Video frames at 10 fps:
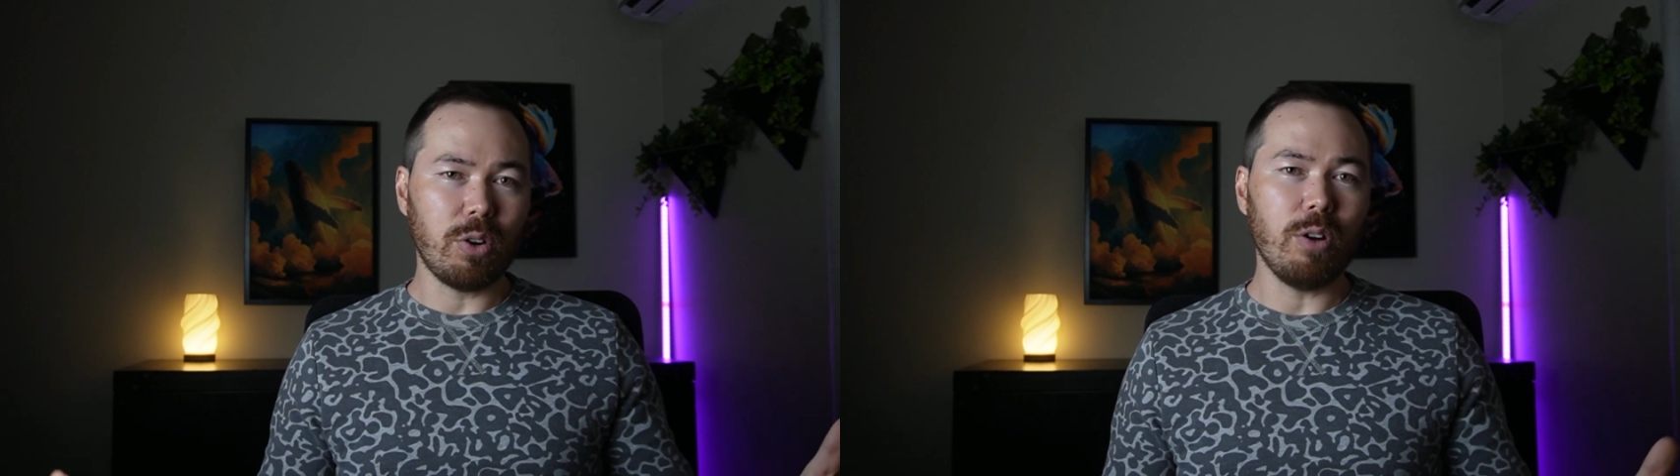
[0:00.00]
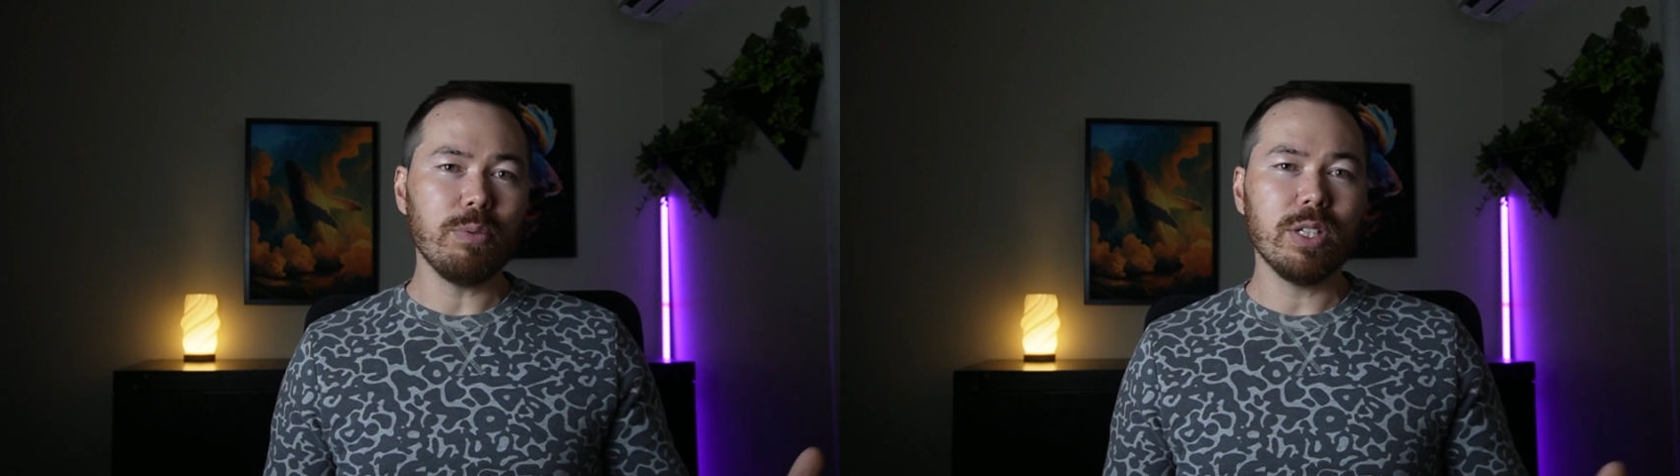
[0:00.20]

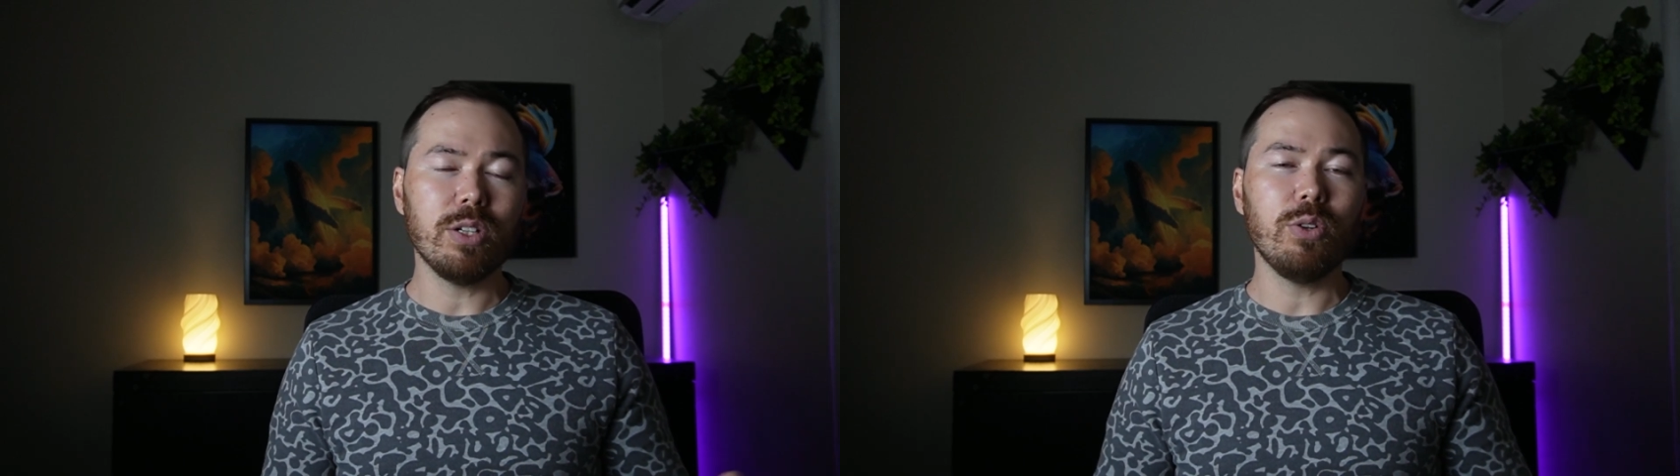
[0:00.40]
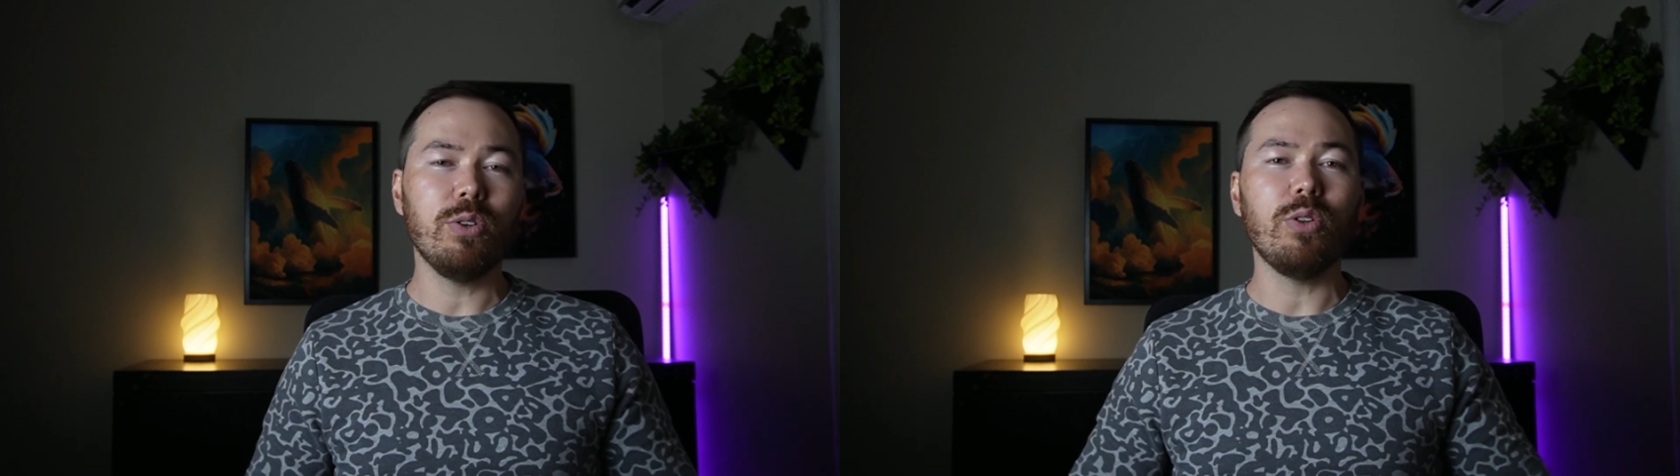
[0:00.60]

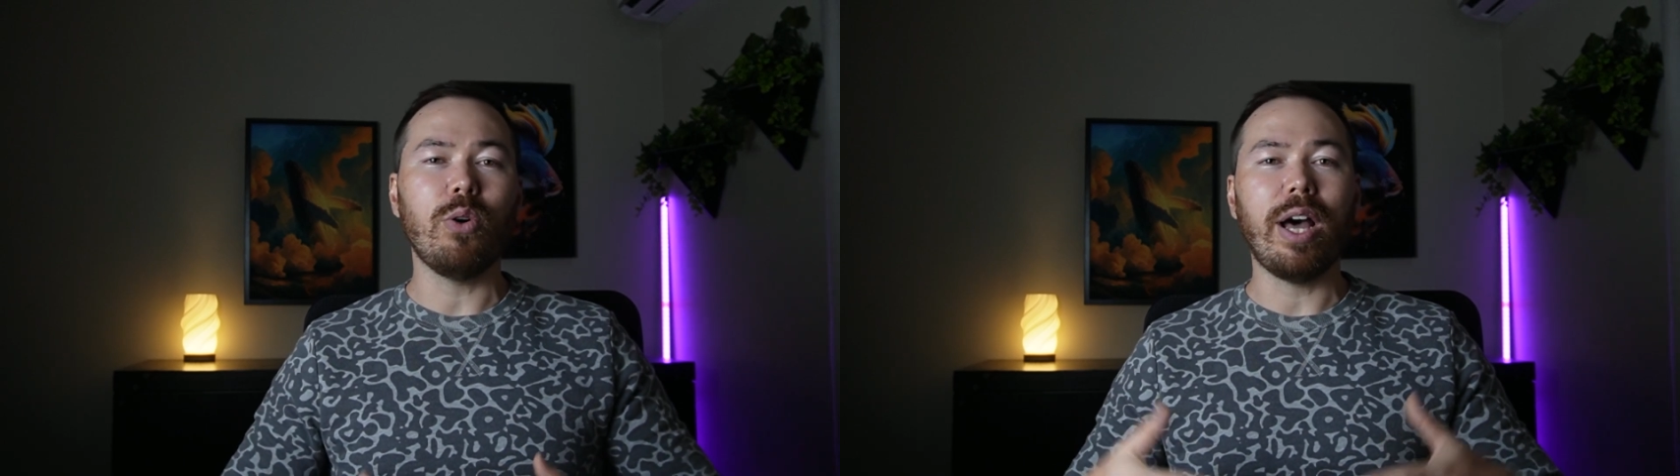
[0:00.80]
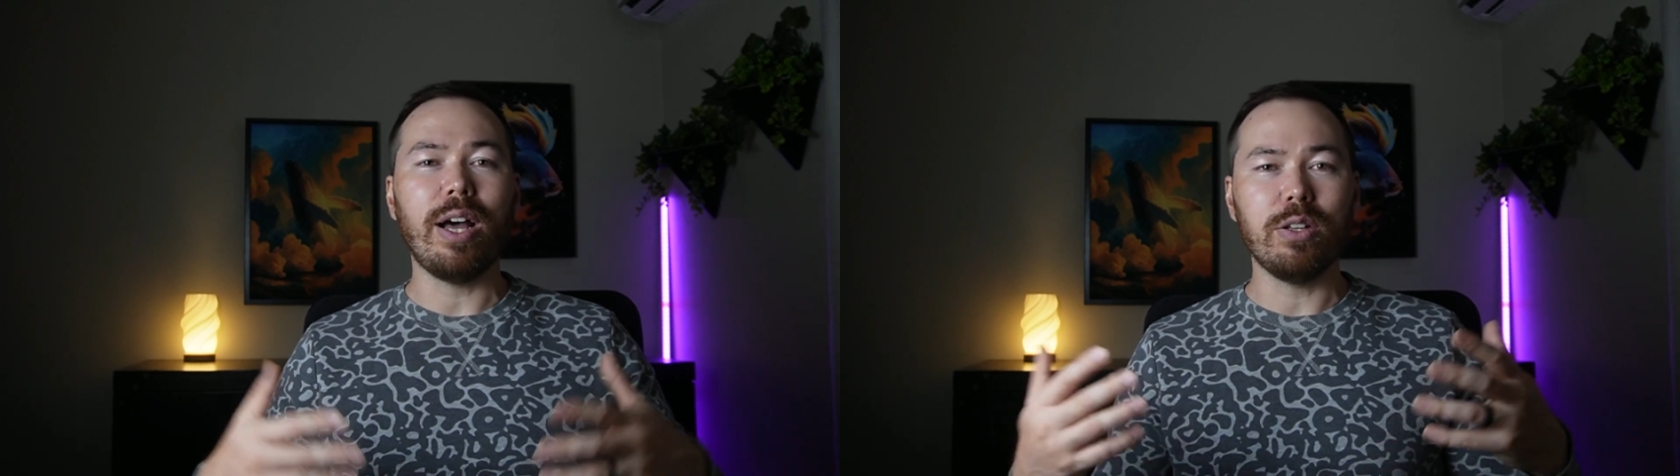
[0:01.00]
obstacle or
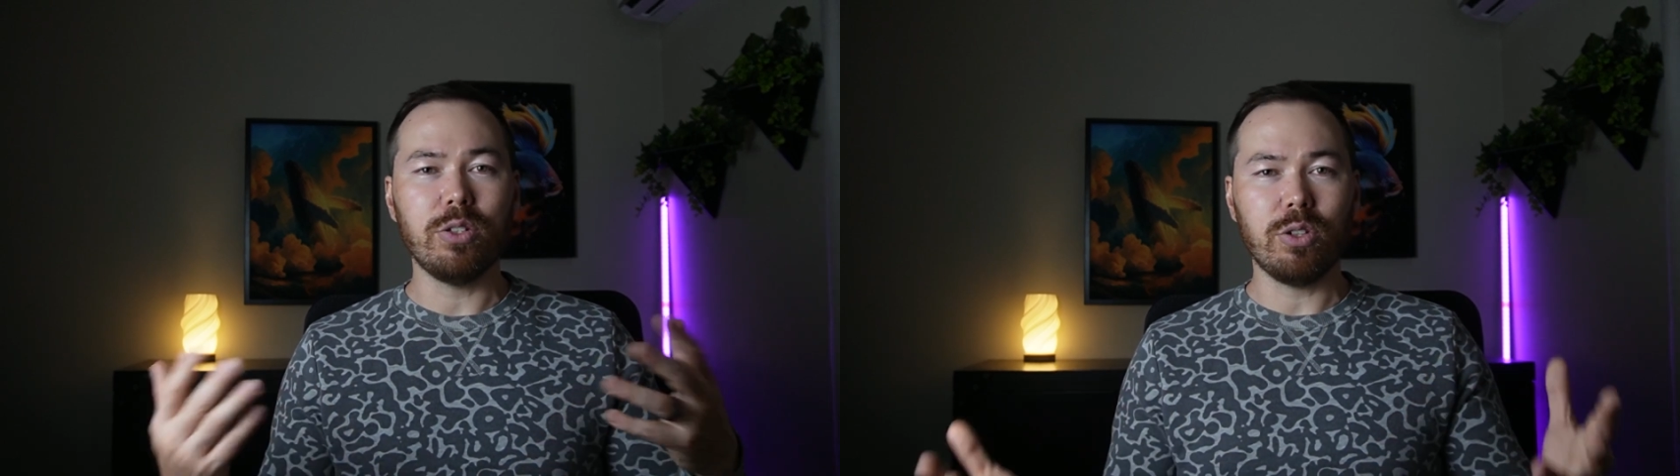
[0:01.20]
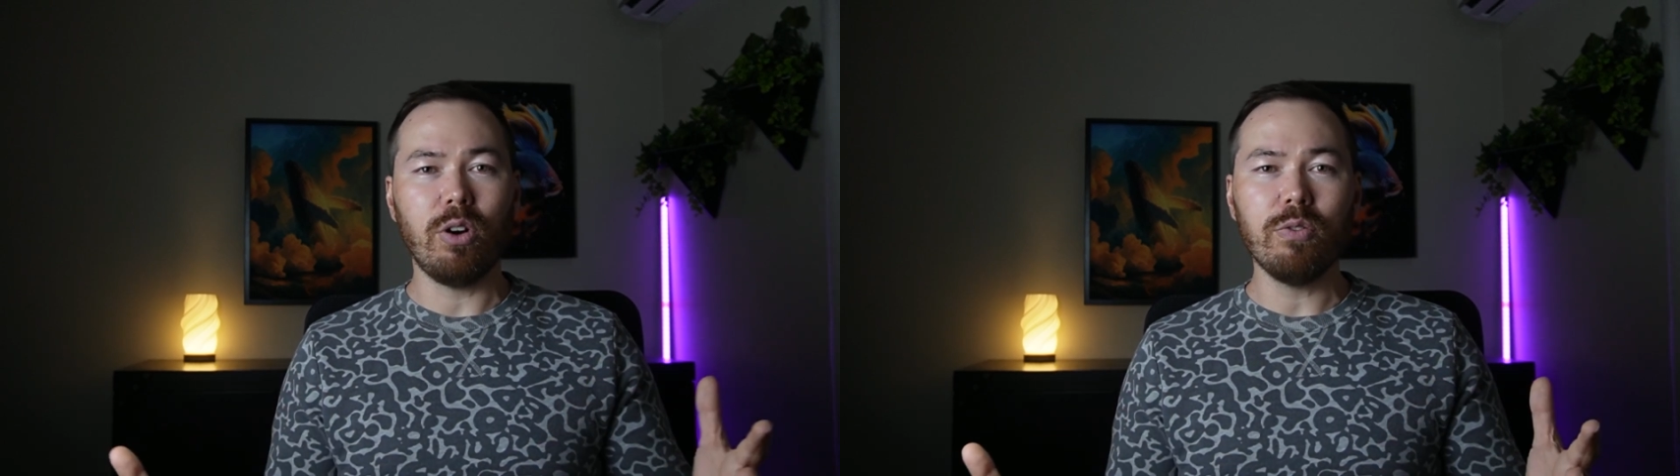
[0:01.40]
how you
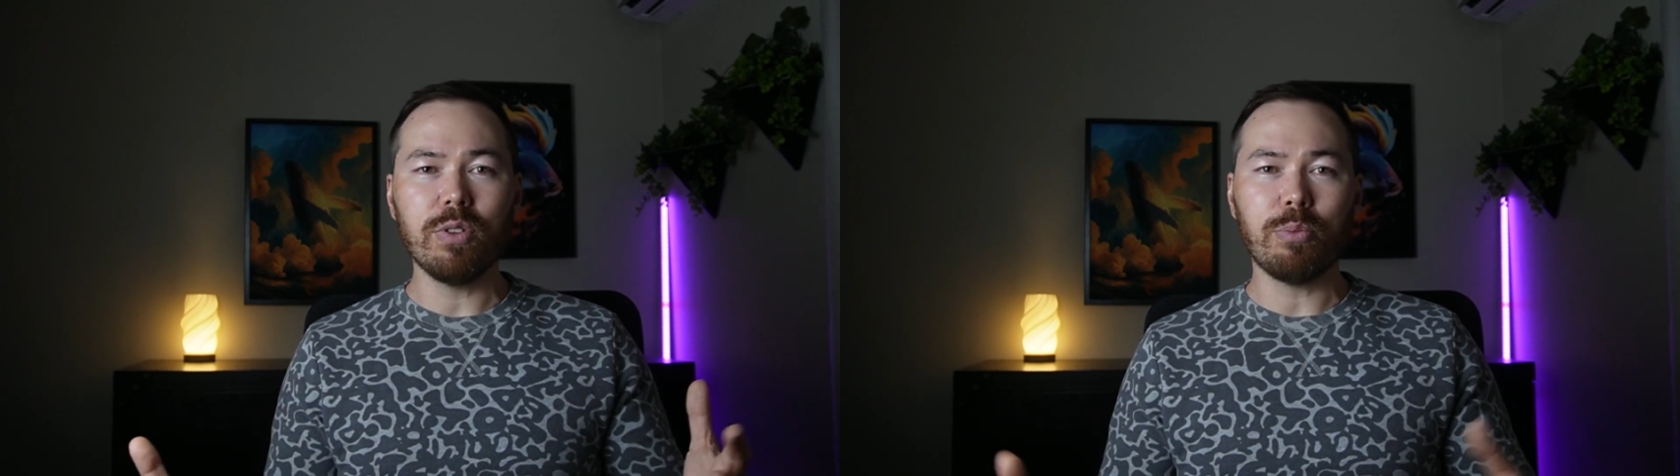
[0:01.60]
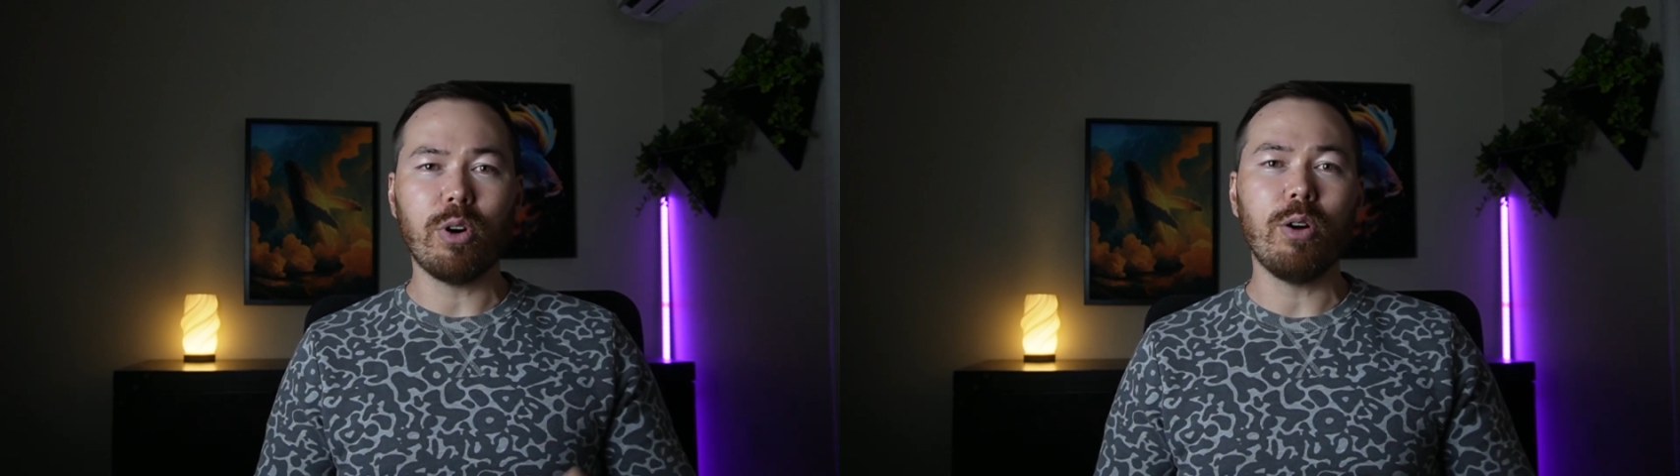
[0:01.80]
solved a
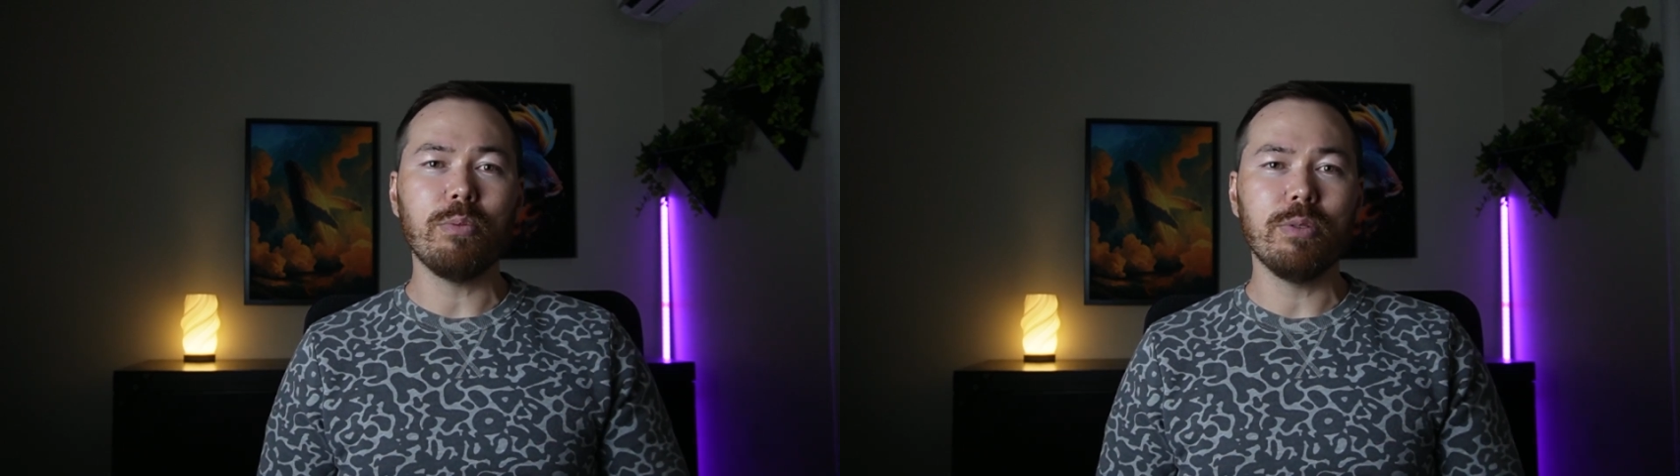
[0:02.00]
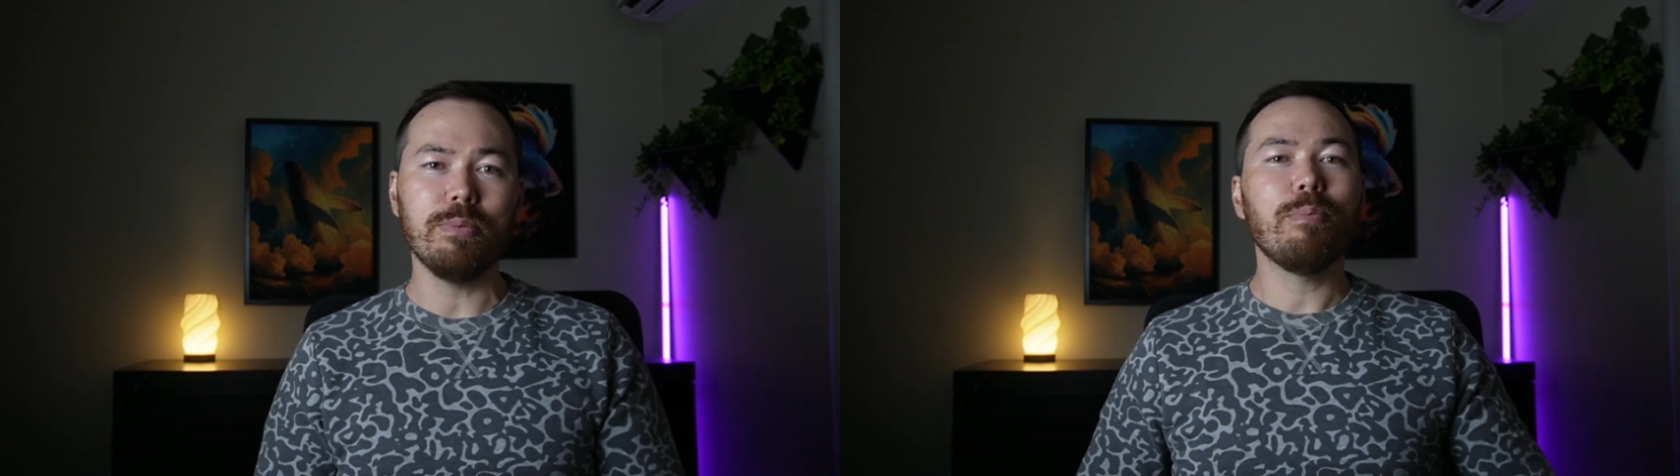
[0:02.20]
problem.